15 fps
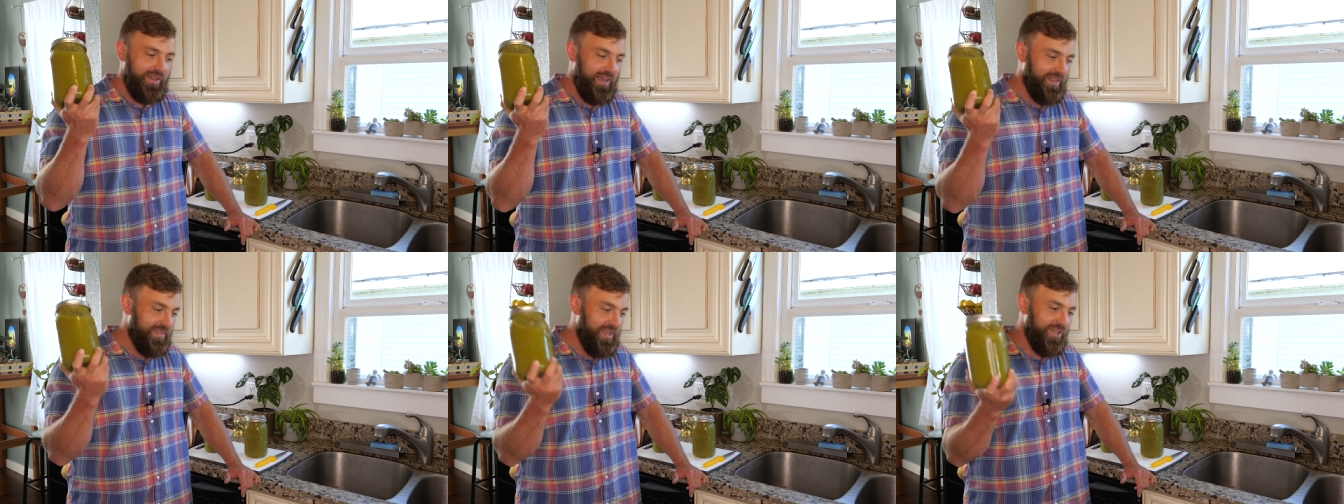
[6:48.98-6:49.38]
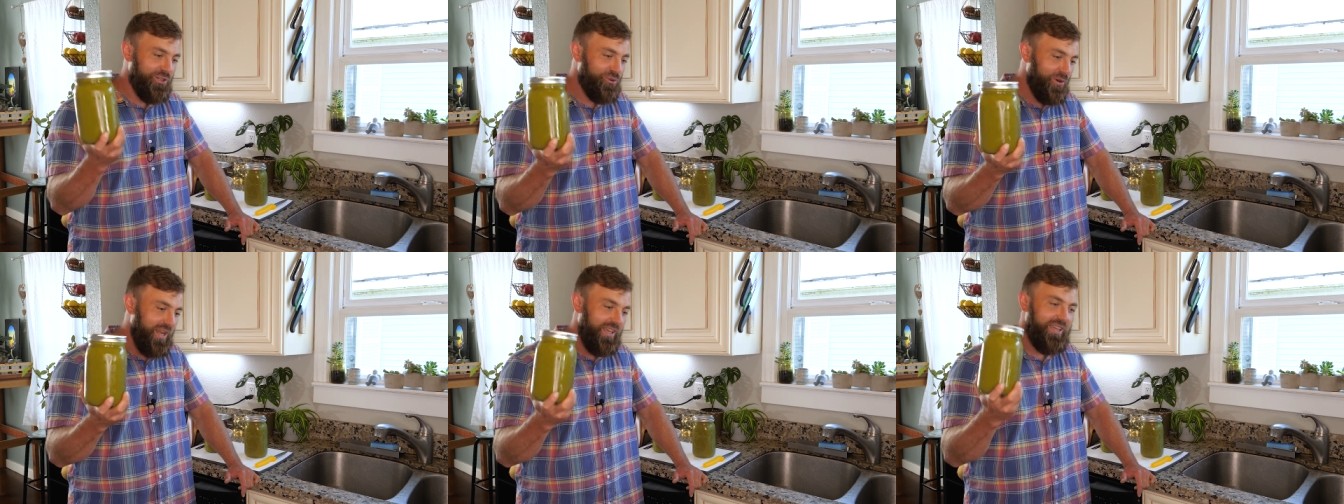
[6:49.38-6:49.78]
And they
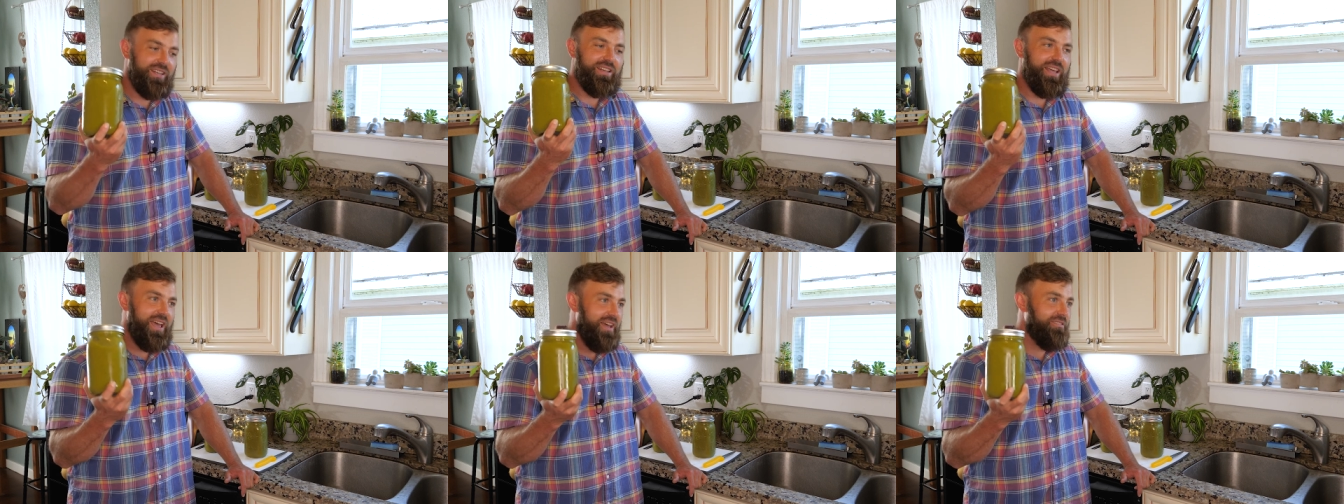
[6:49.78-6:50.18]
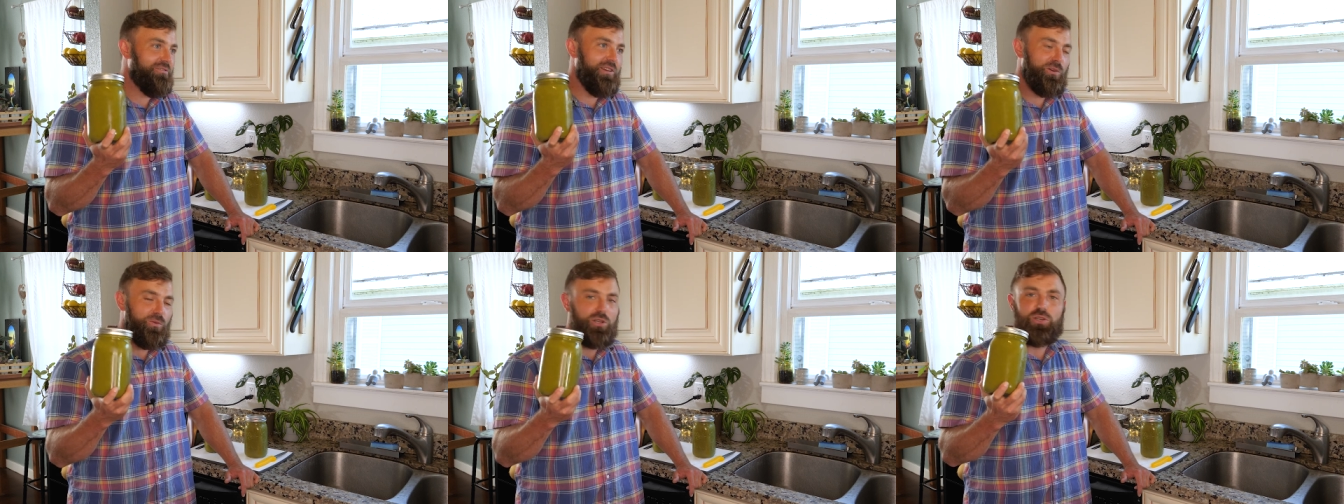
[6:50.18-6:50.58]
drank it
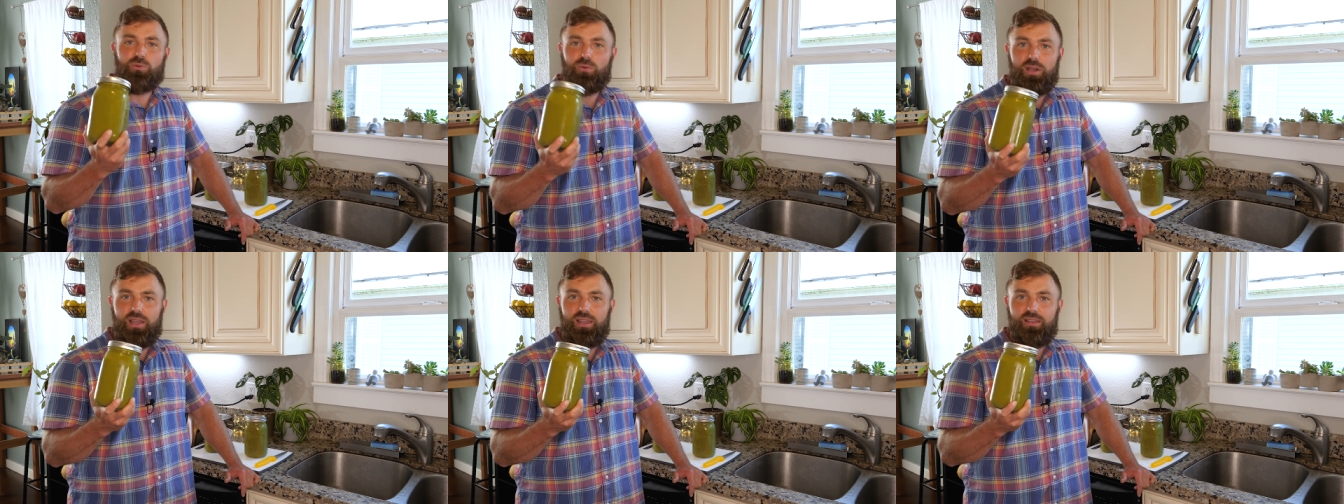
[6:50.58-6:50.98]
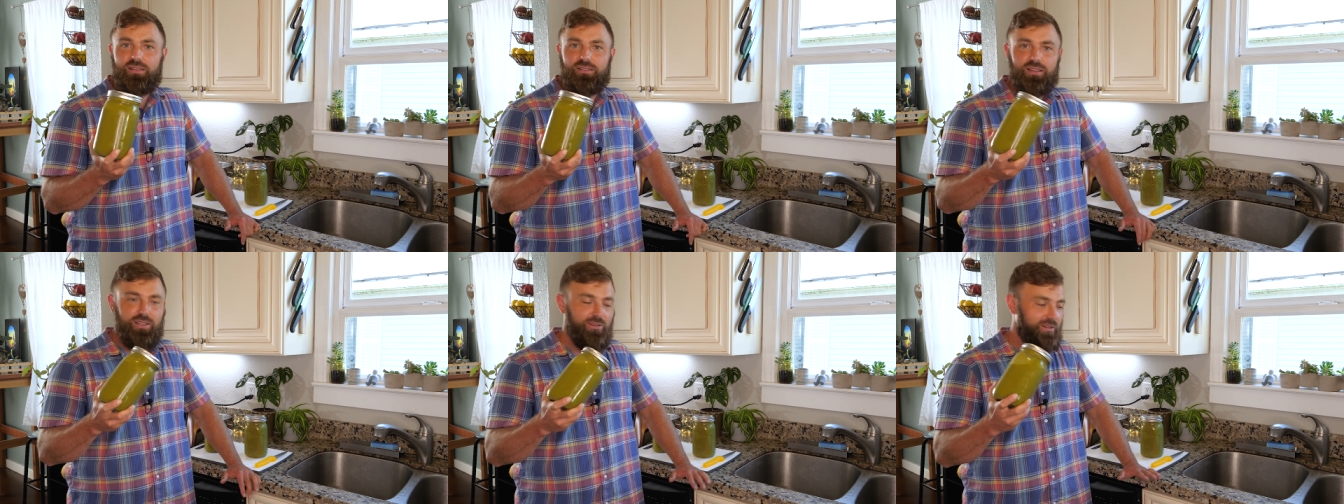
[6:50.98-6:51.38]
every which way
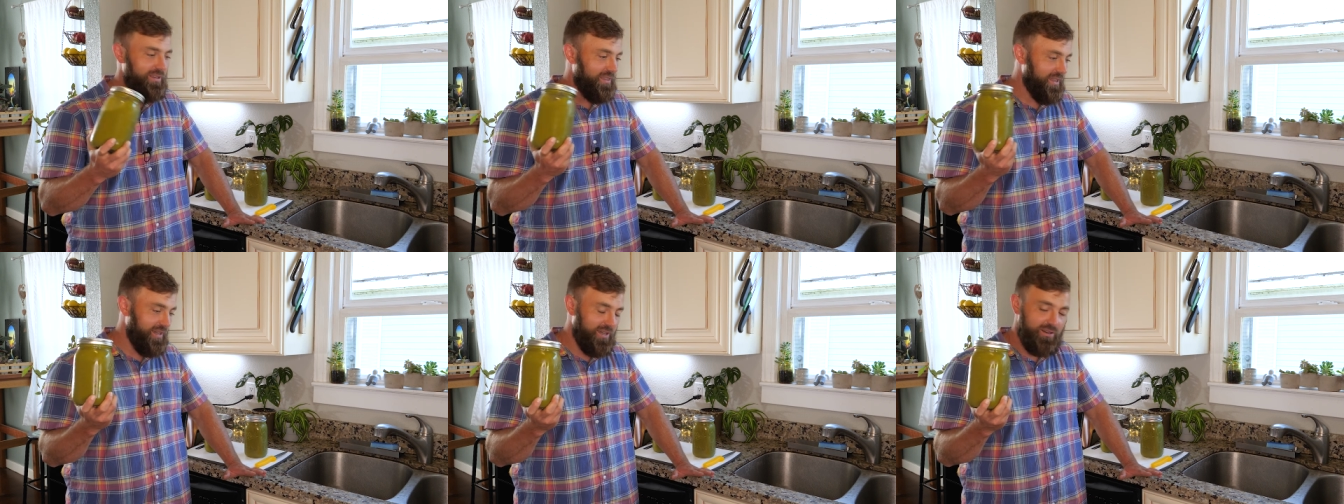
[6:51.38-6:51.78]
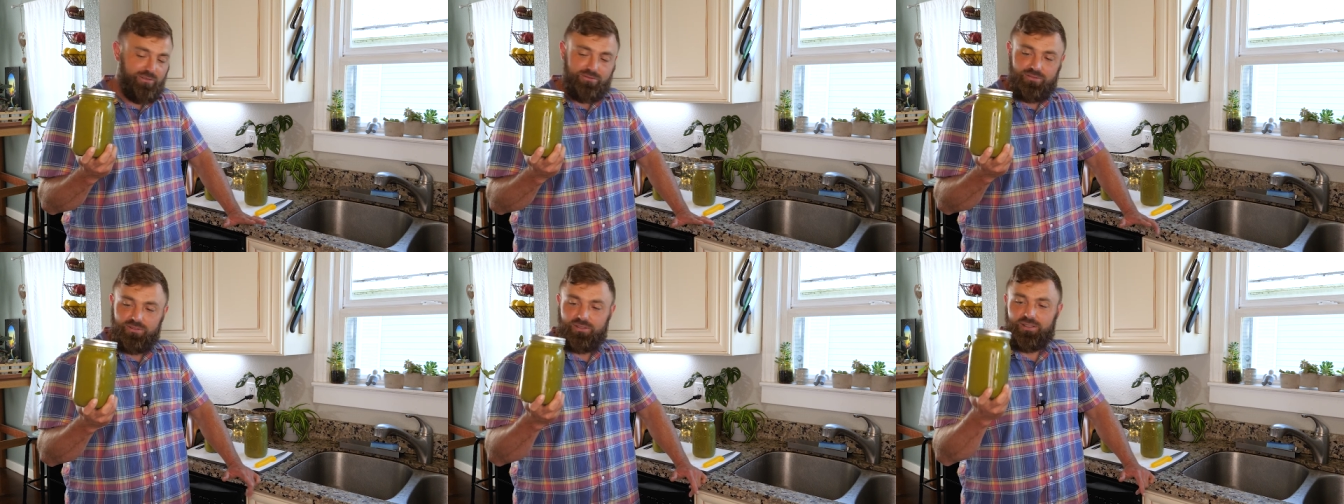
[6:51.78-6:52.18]
that you could think
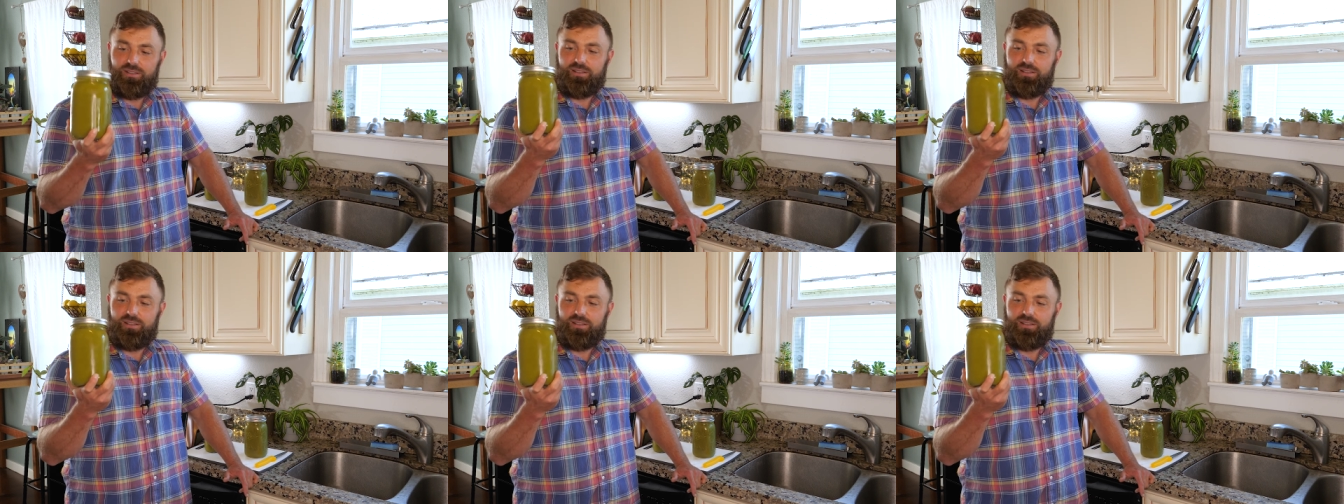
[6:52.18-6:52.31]
of